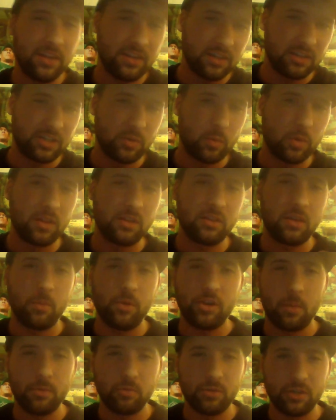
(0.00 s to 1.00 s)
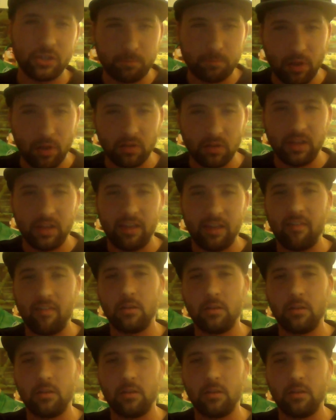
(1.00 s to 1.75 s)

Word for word: You can see where the W W E is building it.